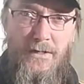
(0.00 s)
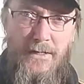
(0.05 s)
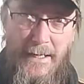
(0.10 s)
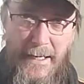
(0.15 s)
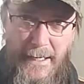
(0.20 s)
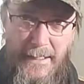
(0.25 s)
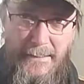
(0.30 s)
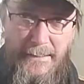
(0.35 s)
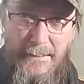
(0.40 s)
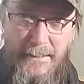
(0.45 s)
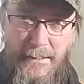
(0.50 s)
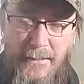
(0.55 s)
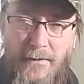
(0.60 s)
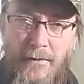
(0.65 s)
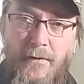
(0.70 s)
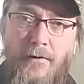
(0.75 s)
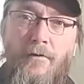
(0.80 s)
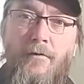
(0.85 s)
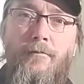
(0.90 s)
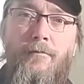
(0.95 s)
get
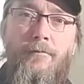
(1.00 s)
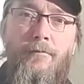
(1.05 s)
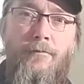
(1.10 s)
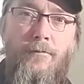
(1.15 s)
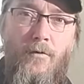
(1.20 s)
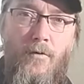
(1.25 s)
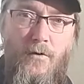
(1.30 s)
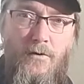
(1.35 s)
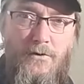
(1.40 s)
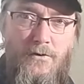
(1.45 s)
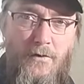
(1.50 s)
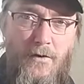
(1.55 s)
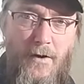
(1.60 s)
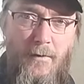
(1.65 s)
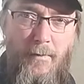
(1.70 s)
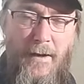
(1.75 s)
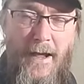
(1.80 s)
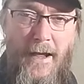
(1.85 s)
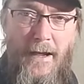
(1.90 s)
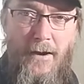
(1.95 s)
for doing a
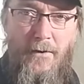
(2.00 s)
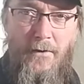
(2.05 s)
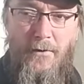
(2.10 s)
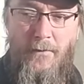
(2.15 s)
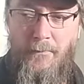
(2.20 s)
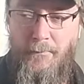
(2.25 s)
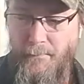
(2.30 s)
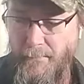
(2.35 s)
panel